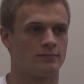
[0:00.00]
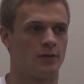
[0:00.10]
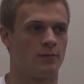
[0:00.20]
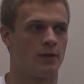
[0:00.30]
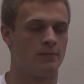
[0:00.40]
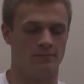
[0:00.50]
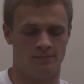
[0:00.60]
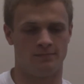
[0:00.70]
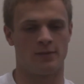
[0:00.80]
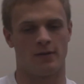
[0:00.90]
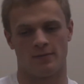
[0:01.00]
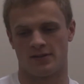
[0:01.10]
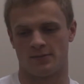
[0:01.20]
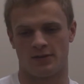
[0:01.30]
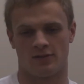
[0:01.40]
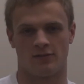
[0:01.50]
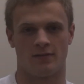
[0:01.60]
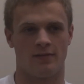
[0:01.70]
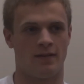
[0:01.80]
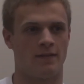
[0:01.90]
No, they might have missed. I mean, just
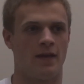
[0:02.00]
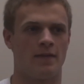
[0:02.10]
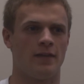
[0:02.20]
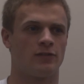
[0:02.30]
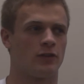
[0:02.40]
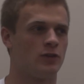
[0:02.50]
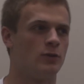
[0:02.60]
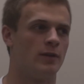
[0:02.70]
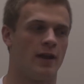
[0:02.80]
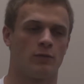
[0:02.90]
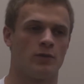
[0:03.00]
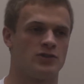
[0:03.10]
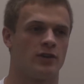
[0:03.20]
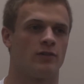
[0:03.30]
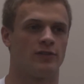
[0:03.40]
not necessarily you, but everyone in general.